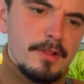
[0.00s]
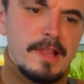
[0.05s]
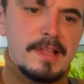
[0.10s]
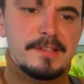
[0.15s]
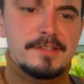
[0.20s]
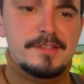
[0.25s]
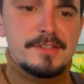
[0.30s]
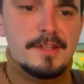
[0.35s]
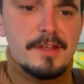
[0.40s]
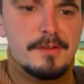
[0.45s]

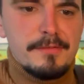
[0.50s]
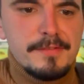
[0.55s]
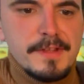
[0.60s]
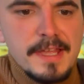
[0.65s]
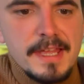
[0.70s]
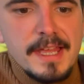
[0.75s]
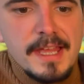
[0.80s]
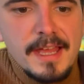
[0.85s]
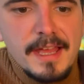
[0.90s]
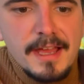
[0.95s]
Stuff.
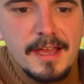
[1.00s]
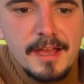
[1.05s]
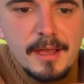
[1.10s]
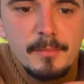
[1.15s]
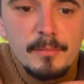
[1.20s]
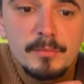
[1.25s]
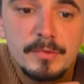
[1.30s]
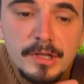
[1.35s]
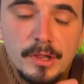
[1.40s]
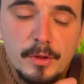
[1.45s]

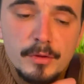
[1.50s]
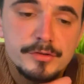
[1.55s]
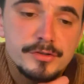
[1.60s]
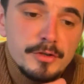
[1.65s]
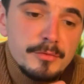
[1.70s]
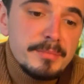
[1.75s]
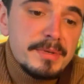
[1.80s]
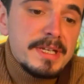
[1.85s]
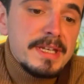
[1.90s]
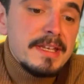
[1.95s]
We'll
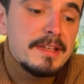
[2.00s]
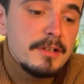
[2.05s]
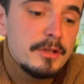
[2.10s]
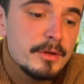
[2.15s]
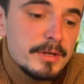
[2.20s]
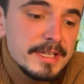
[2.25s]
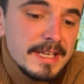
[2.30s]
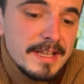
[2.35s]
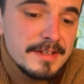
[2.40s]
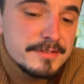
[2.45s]
also be
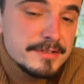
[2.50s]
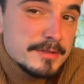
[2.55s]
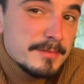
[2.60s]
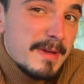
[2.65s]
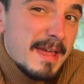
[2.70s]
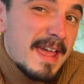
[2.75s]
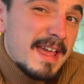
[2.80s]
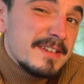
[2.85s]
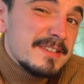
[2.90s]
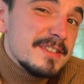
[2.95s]
looking at some
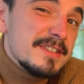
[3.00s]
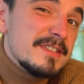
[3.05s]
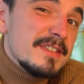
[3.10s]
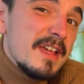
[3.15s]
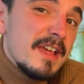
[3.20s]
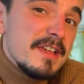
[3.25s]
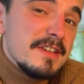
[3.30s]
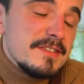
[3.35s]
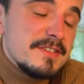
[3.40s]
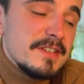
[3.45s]

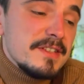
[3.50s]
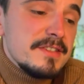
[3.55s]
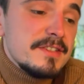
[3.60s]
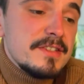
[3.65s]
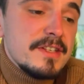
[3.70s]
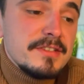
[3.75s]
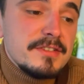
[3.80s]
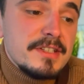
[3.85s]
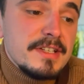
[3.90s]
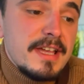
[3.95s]
exercises
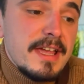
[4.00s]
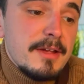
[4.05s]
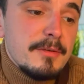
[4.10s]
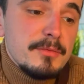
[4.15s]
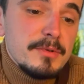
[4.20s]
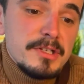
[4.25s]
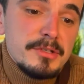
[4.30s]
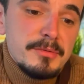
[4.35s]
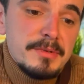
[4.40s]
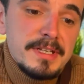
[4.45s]
to get
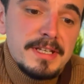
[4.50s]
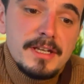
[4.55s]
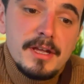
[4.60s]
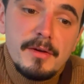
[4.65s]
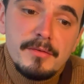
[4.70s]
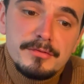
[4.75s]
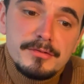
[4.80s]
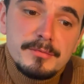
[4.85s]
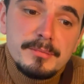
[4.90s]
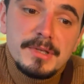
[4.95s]
really
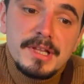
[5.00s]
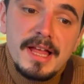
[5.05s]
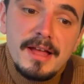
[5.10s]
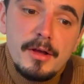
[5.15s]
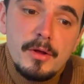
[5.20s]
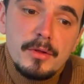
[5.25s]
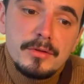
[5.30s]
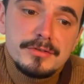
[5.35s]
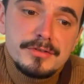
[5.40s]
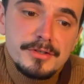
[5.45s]
comfortable at
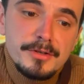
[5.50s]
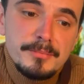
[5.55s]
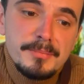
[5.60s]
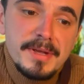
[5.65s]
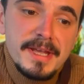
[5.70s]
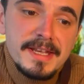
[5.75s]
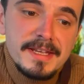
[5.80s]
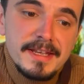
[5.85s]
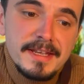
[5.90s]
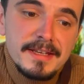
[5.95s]
alternate
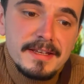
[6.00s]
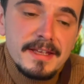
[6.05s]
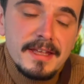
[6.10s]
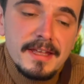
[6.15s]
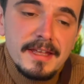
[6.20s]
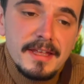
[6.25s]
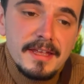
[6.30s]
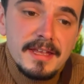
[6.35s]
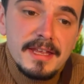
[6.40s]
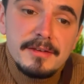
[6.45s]
picking
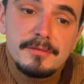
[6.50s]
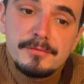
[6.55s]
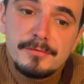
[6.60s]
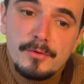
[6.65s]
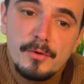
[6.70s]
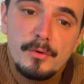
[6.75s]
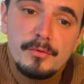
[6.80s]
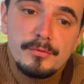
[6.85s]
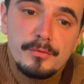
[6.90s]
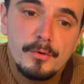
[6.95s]
in
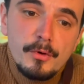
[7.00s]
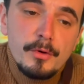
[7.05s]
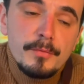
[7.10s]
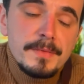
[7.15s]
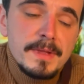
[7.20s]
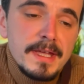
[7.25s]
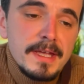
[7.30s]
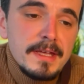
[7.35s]
4/4